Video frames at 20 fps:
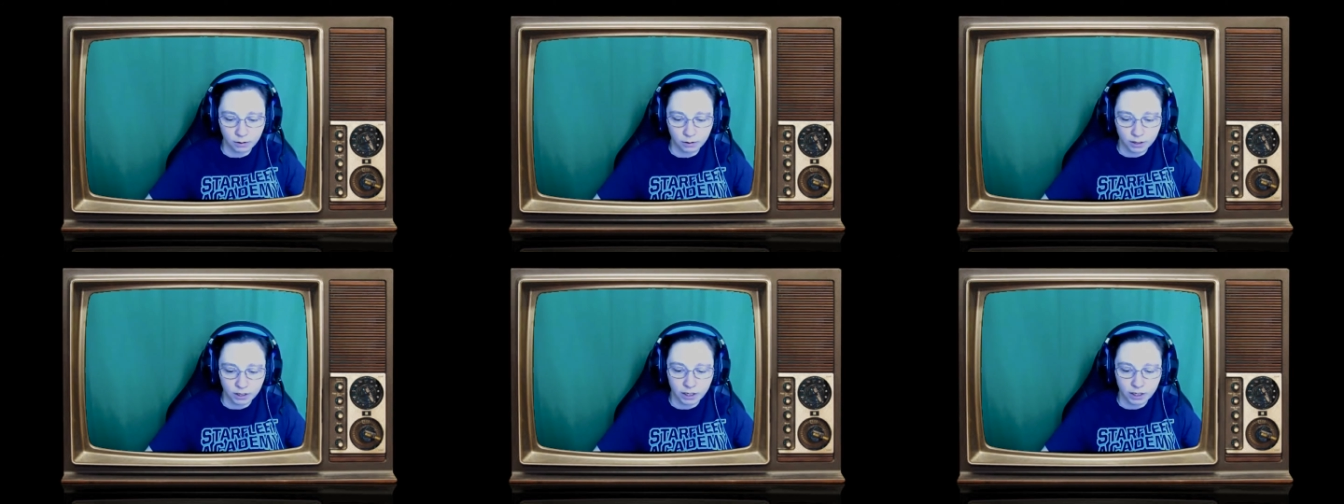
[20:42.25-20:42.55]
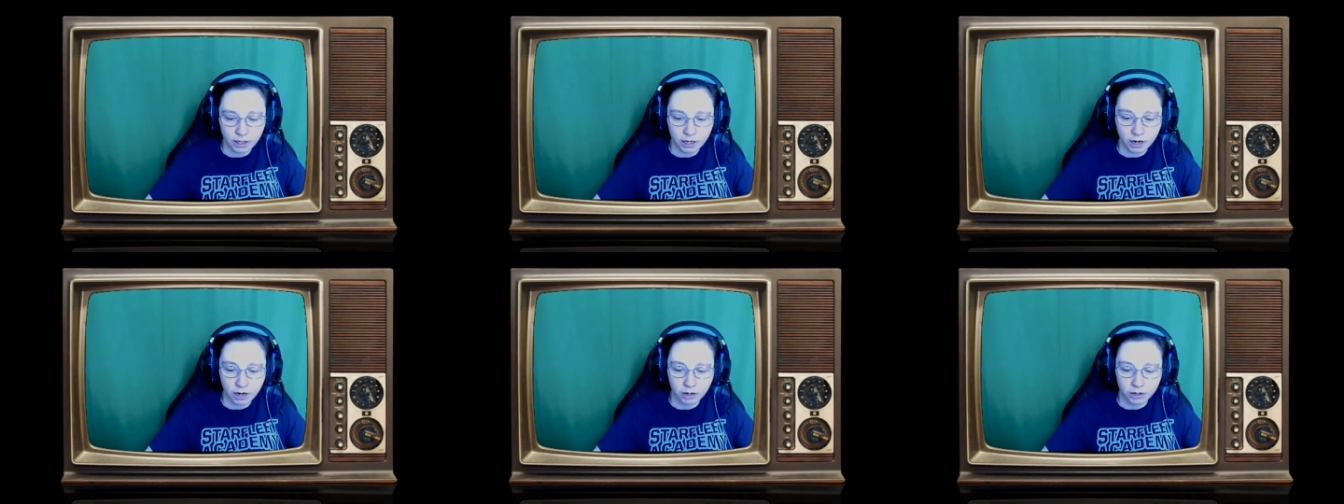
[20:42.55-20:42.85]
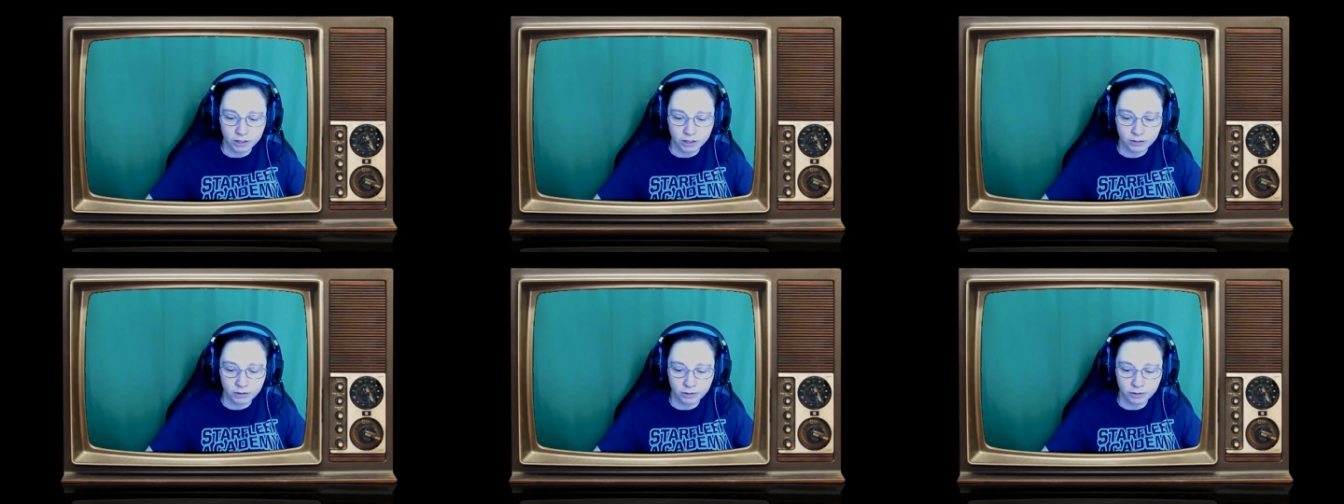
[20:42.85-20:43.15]

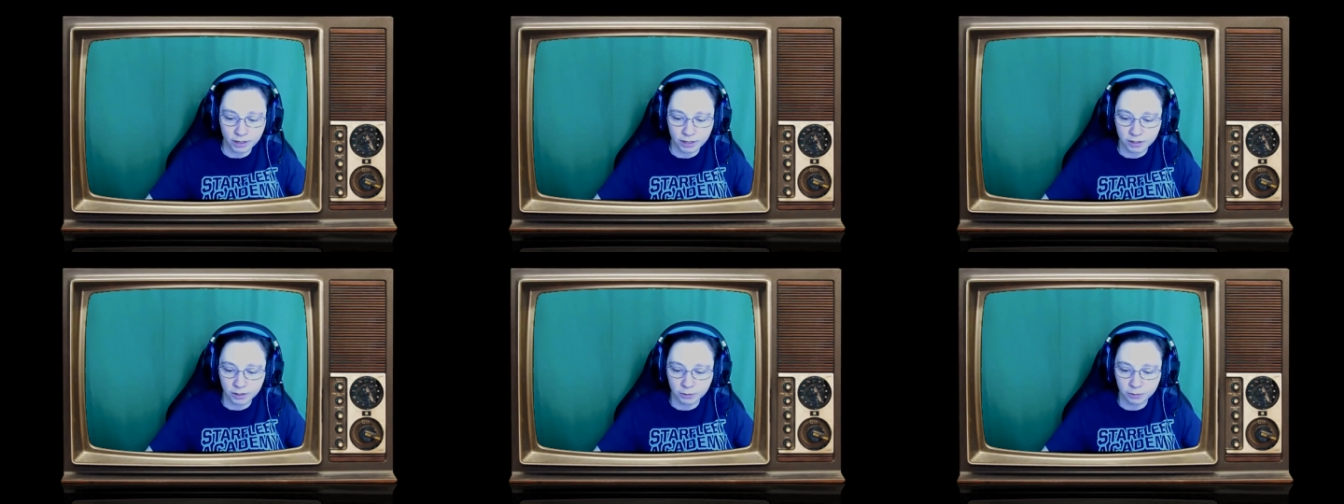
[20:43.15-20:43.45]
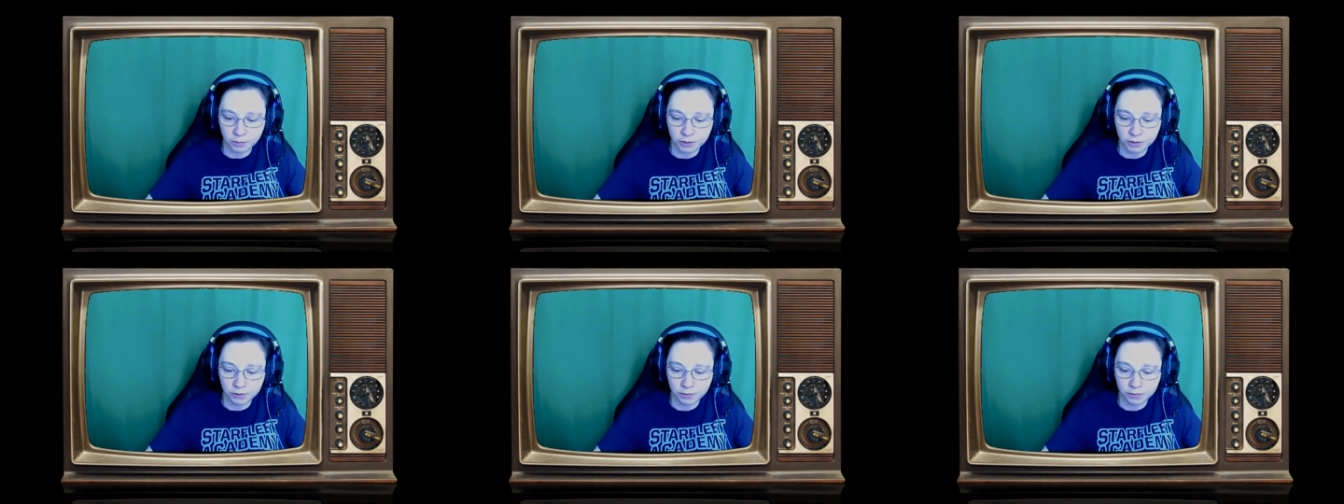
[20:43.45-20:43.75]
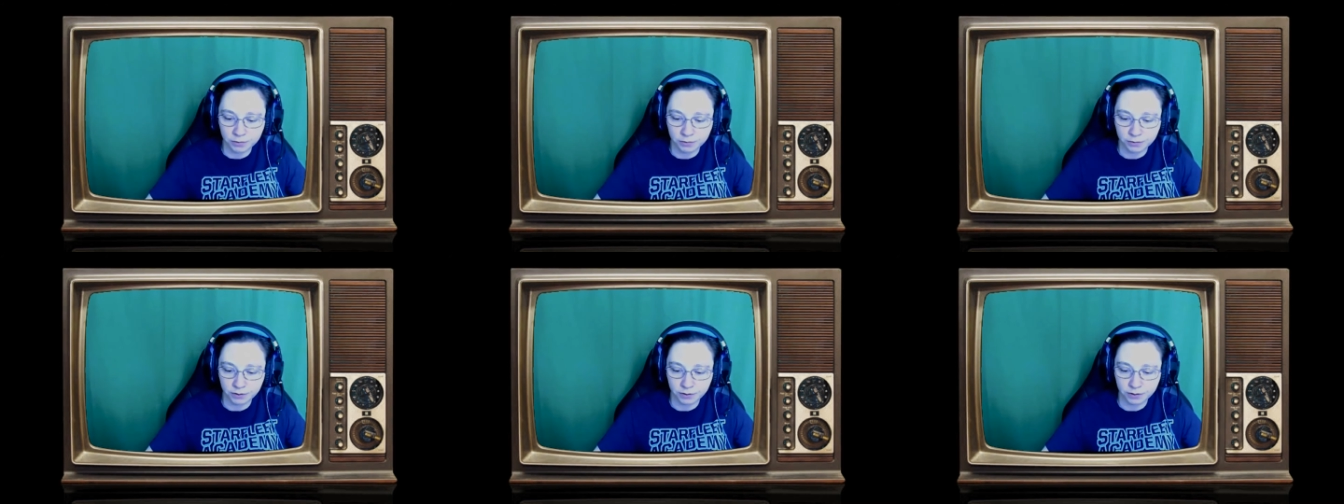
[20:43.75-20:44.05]
Kiari tried to
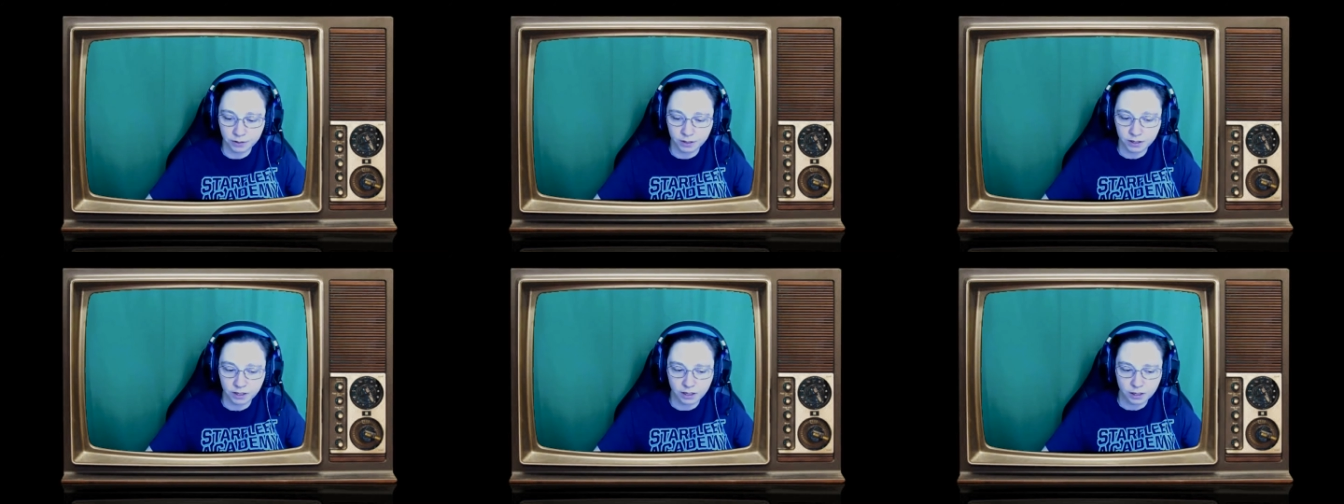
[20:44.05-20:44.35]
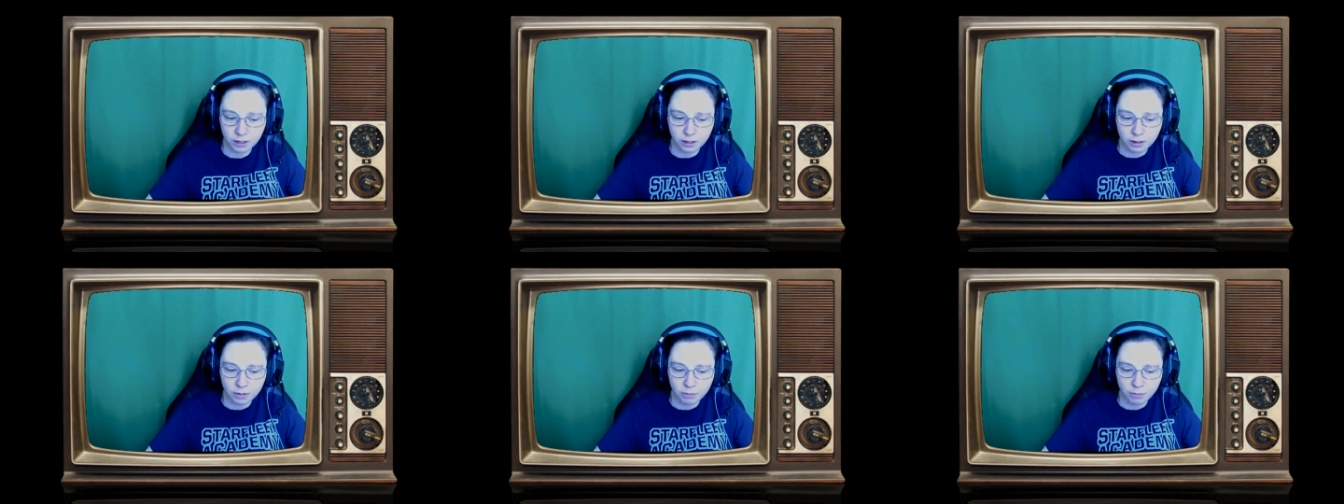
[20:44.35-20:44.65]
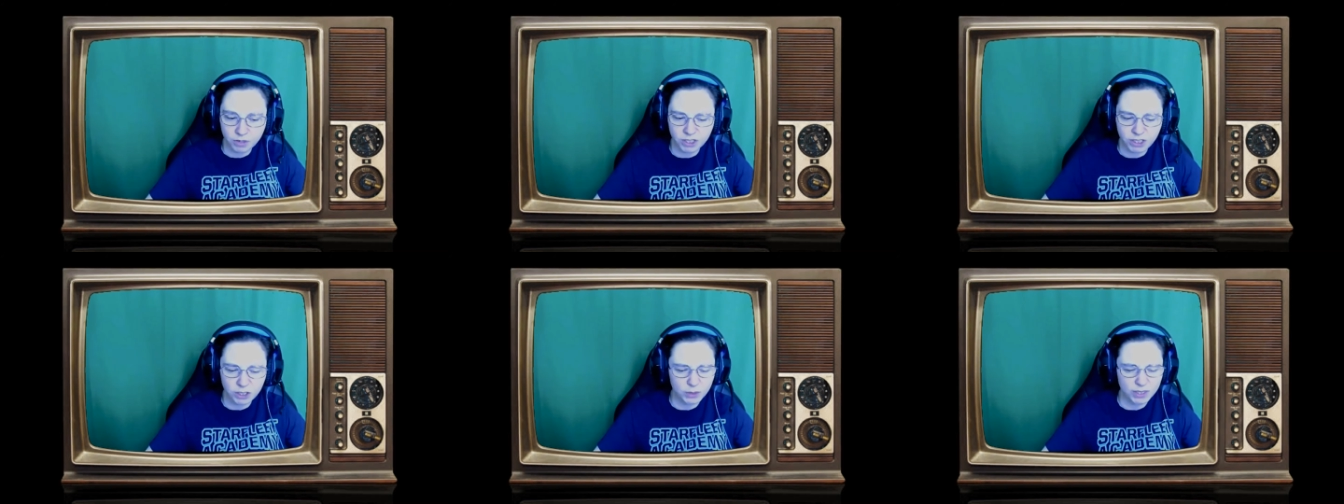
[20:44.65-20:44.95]
move, but
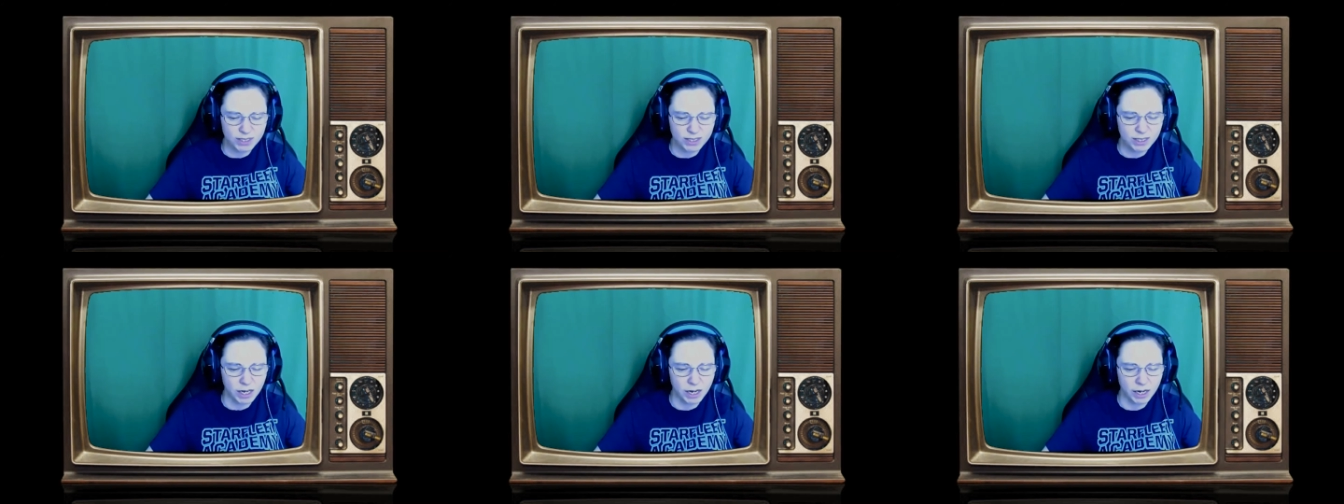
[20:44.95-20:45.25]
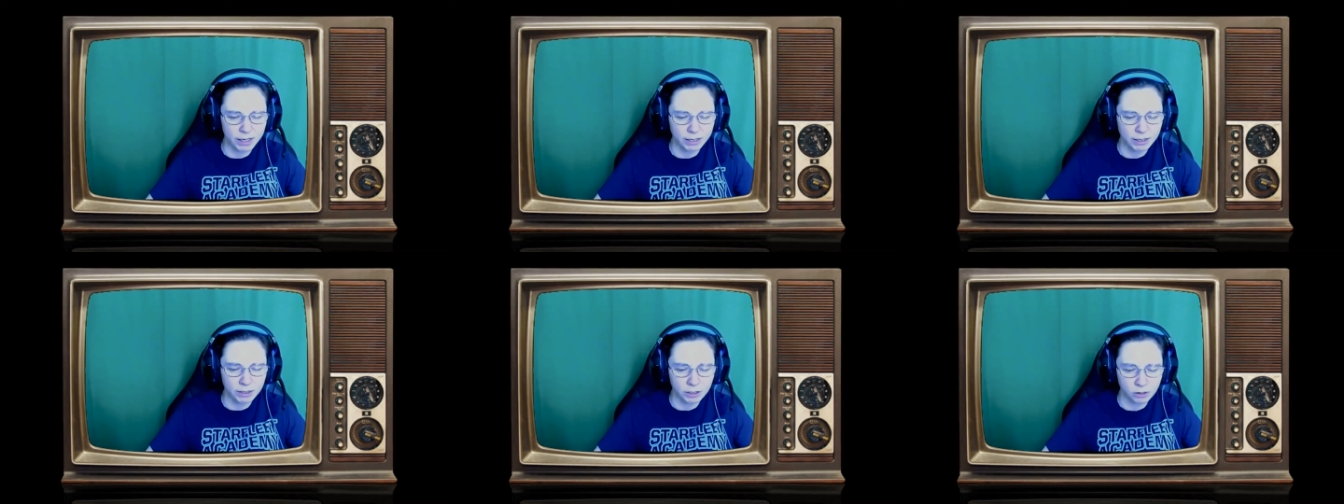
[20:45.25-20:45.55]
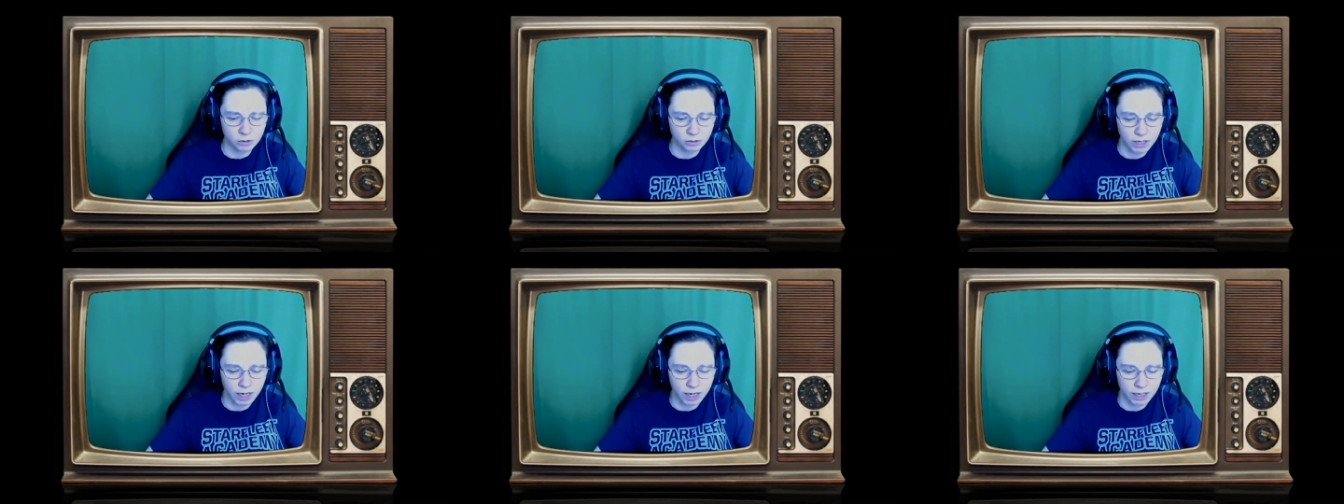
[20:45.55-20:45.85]
she was tied so
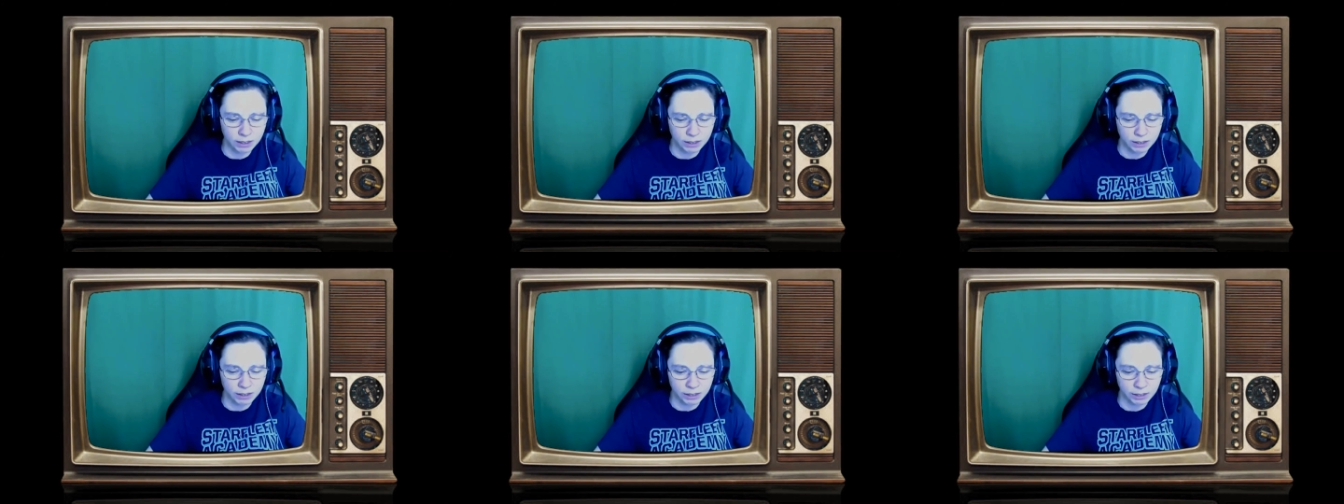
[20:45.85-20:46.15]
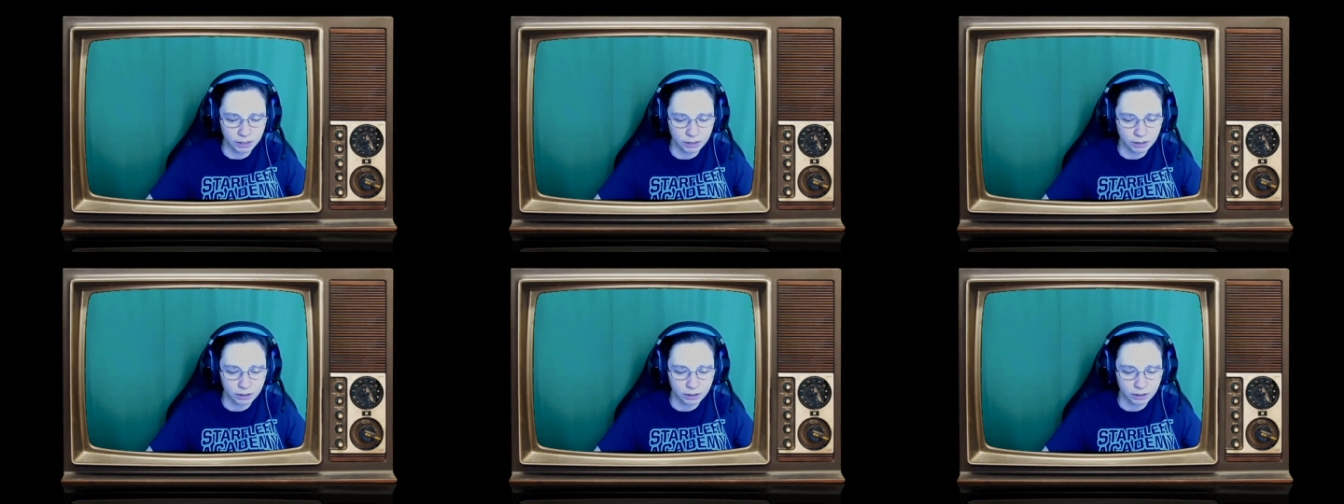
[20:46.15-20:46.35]
tightly.